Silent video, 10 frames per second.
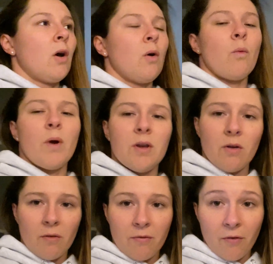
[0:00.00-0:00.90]
When
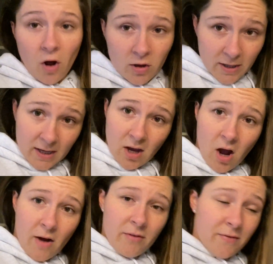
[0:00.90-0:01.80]
you're falling
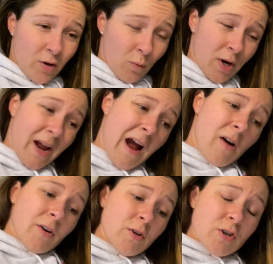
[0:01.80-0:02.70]
off of your workout
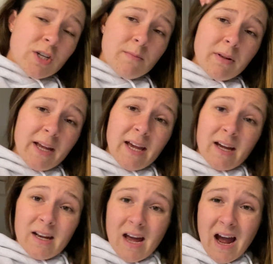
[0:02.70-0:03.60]
or nutrition
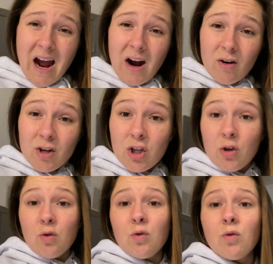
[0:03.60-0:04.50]
plan, how do
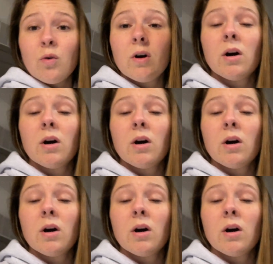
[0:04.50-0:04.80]
you